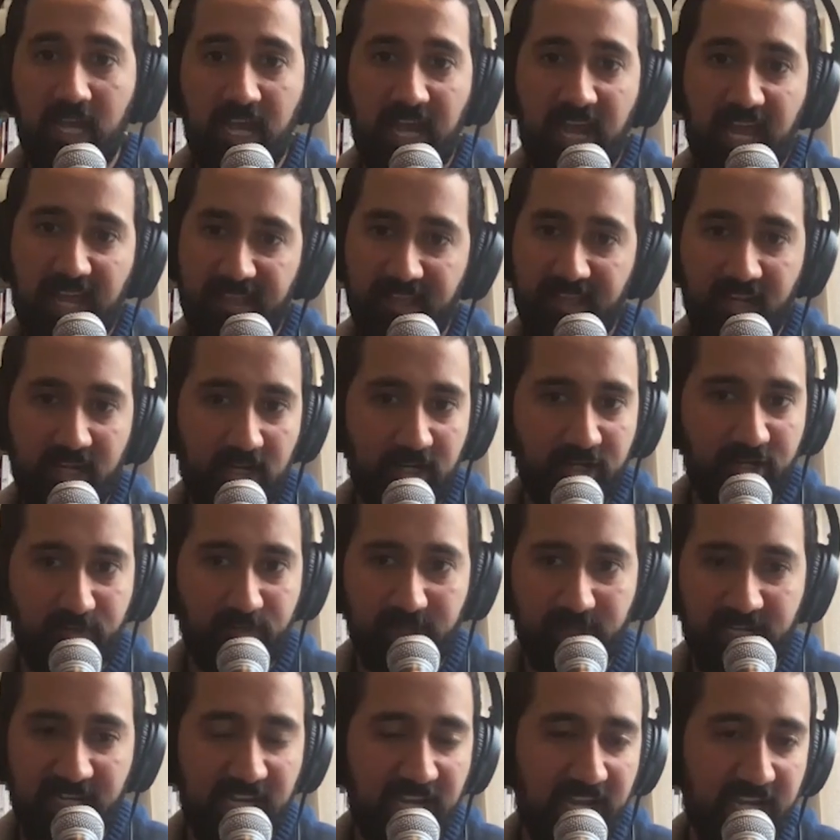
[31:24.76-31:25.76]
And then
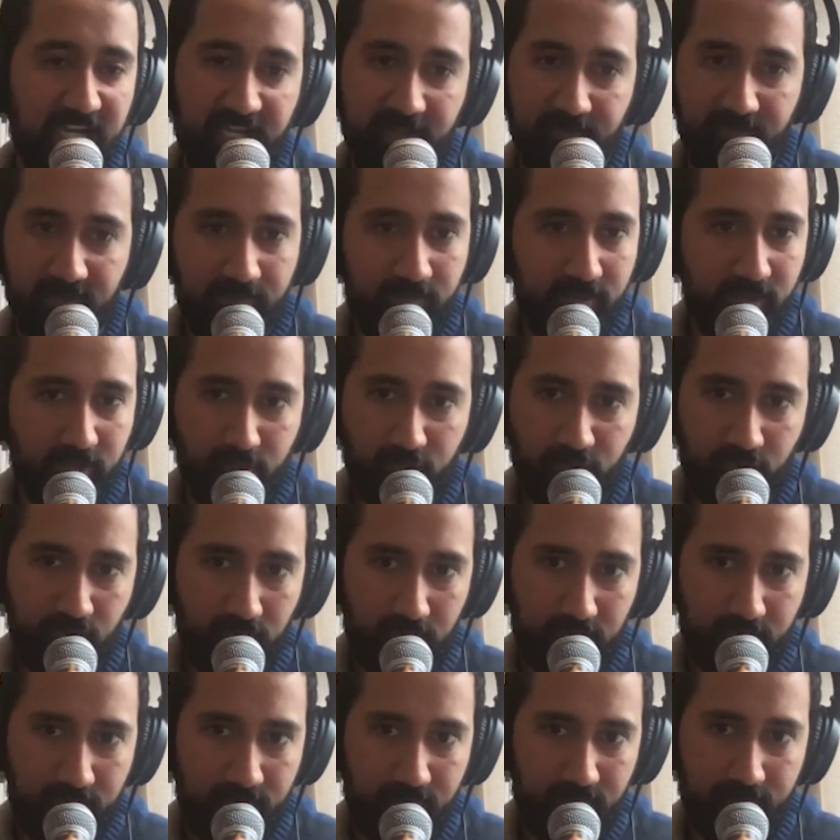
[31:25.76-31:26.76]
ultimately I give up control,
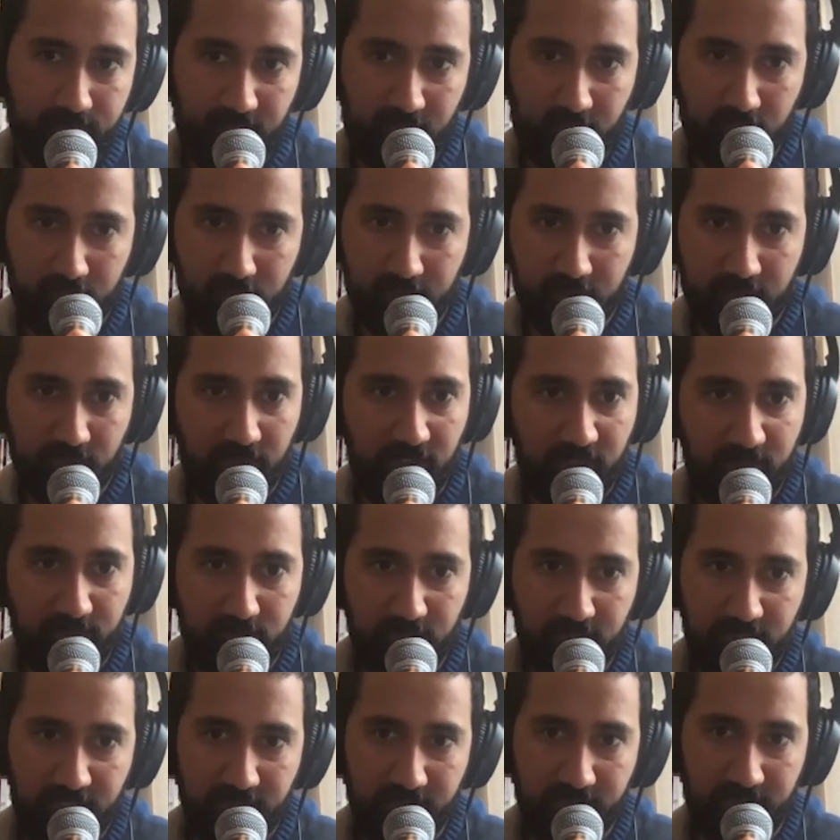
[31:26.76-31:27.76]
because it's all
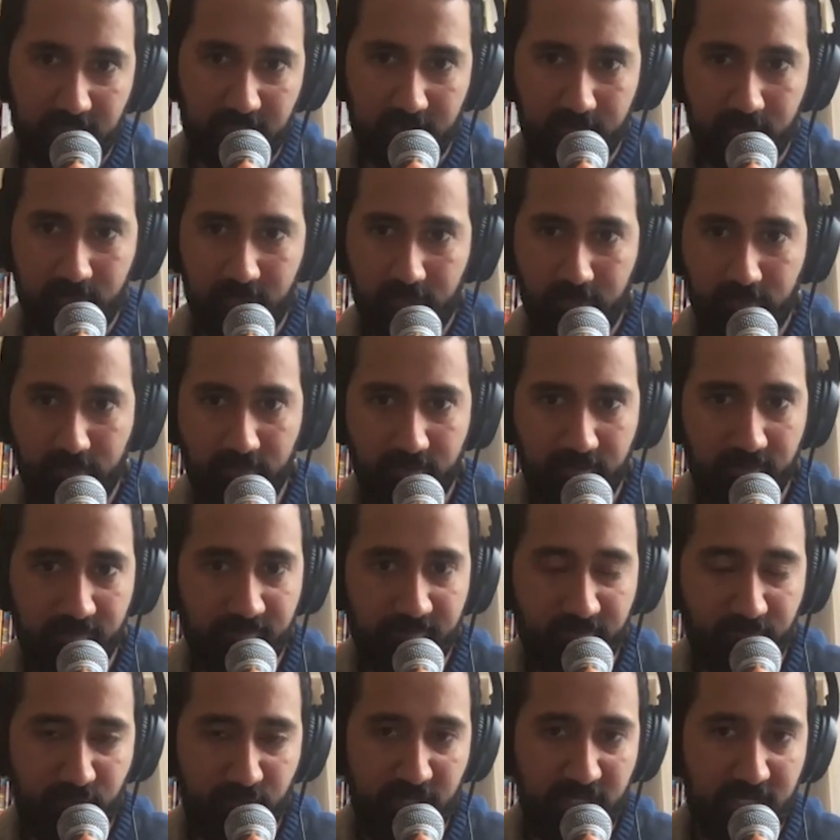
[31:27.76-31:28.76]
about giving up control
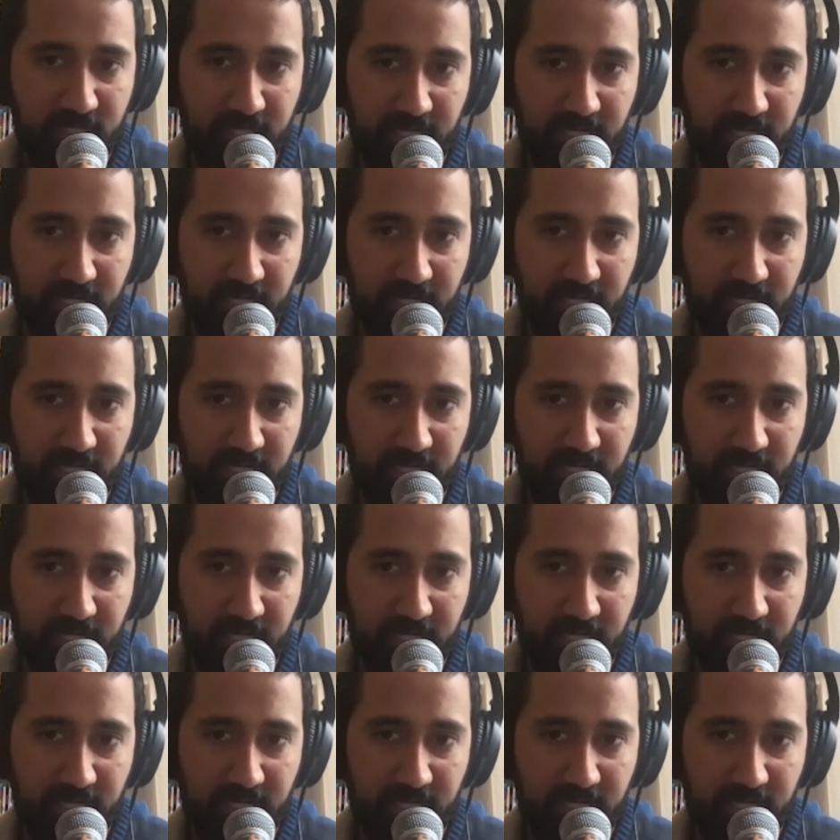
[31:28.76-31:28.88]
for me.